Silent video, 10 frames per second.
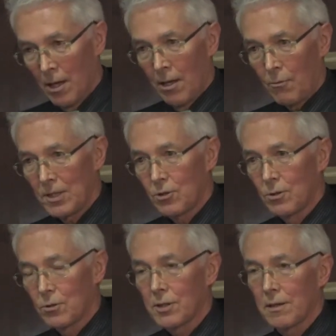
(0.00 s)

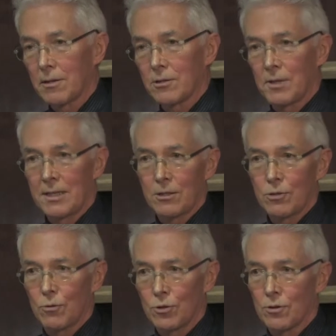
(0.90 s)
reducing the trade
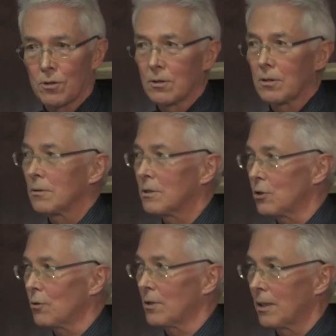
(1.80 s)

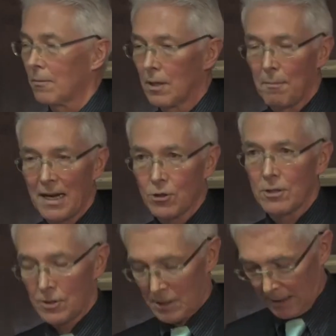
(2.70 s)
distorting measures